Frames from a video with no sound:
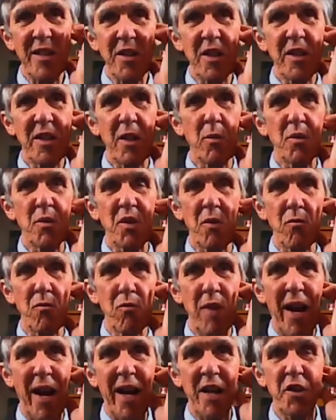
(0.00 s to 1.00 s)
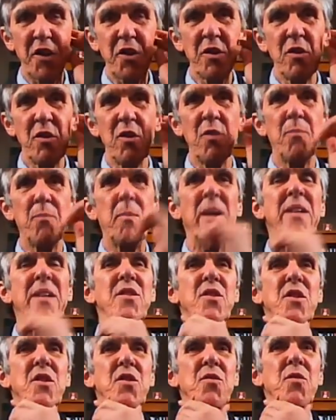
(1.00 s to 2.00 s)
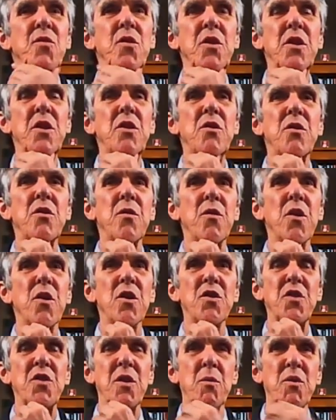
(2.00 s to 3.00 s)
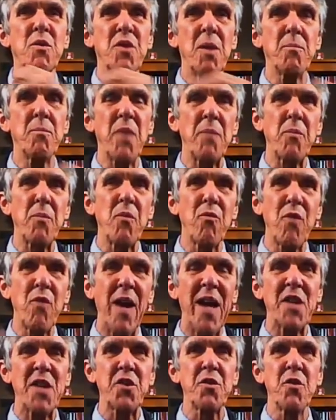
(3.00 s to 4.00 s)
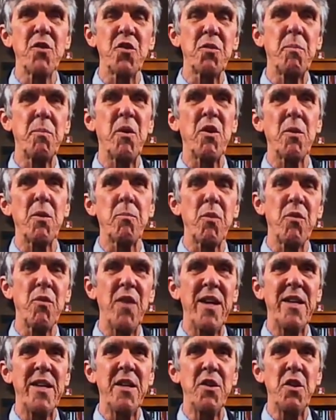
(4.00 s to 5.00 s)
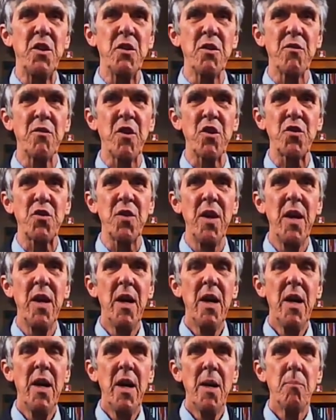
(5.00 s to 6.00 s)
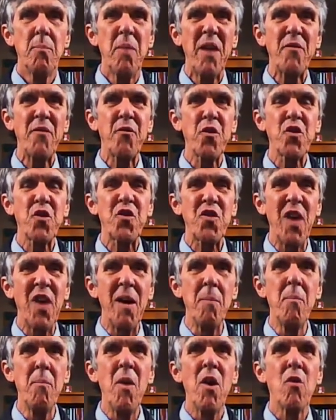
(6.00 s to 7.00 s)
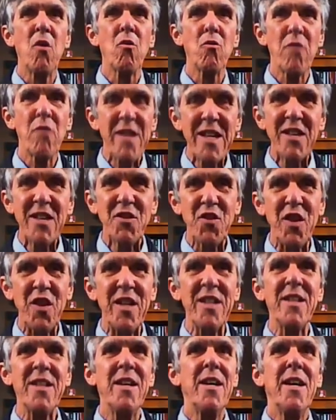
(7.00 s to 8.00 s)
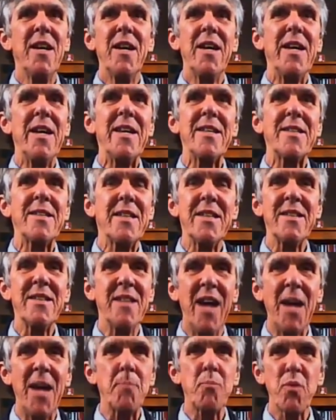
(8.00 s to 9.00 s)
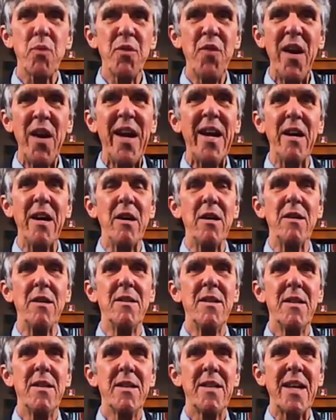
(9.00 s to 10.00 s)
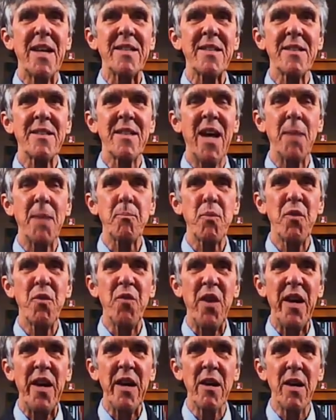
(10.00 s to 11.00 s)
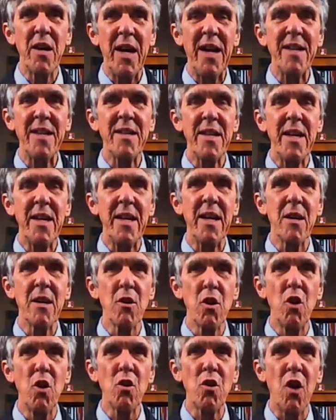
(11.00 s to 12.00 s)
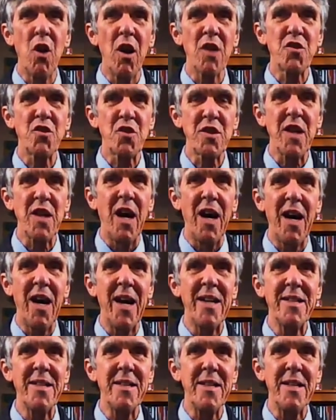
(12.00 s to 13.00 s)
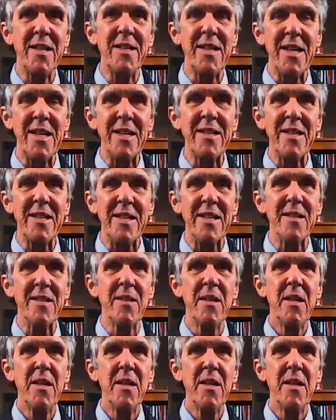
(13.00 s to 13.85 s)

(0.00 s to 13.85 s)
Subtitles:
that there was a rational basis for the universe. There was some type of rational spirit pervading the universe. But for some reason, it did not prevail. That did not prevail, and Logos died in India.